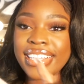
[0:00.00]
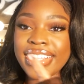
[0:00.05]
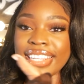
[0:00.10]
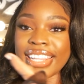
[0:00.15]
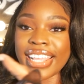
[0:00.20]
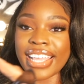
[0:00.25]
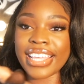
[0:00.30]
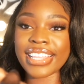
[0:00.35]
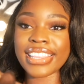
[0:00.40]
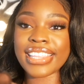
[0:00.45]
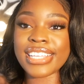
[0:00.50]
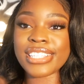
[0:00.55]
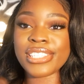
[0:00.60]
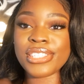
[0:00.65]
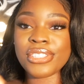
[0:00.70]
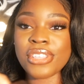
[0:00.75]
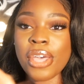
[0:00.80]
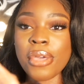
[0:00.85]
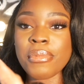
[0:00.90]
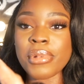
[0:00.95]
Like, there's
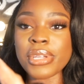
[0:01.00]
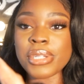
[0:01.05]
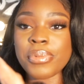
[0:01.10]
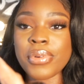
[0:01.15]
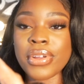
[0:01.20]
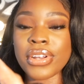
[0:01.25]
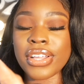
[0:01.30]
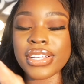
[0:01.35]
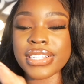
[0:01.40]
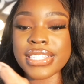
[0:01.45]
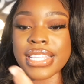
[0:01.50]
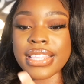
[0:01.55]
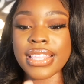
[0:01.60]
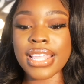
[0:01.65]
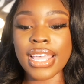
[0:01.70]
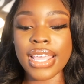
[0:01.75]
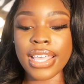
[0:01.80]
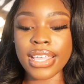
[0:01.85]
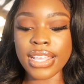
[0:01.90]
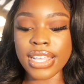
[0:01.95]
so much product in
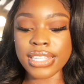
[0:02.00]
there.